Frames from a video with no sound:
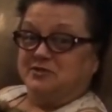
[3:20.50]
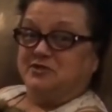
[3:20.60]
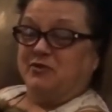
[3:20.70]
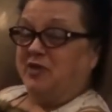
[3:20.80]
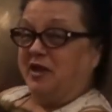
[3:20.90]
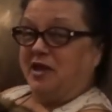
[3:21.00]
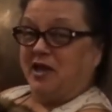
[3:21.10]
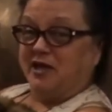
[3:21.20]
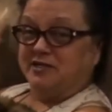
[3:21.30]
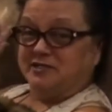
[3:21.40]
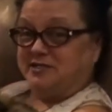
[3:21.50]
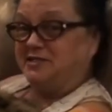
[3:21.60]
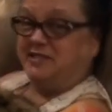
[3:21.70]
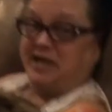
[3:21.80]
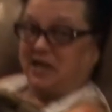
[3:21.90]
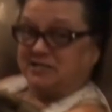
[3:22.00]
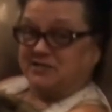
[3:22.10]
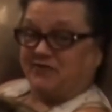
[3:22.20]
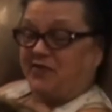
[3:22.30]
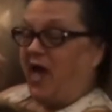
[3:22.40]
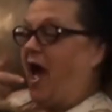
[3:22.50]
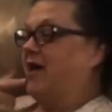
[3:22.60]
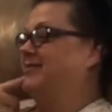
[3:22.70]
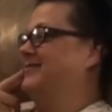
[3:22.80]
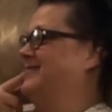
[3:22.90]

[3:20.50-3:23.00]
So they can't ding us for that.